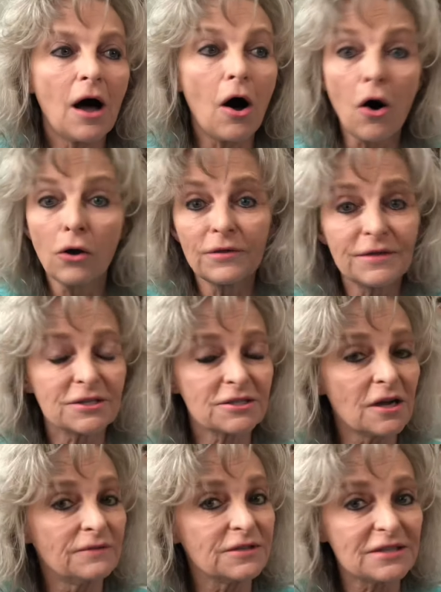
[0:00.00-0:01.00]
All of this
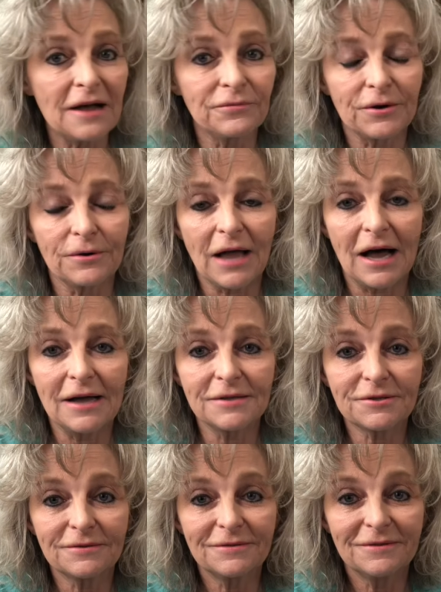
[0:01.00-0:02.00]
stuff is out there,
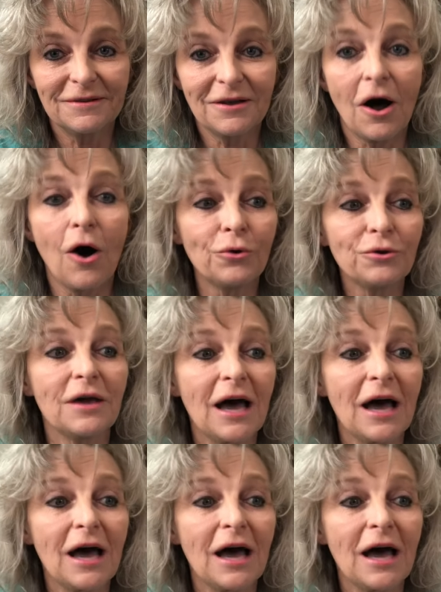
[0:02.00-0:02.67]
guys. All you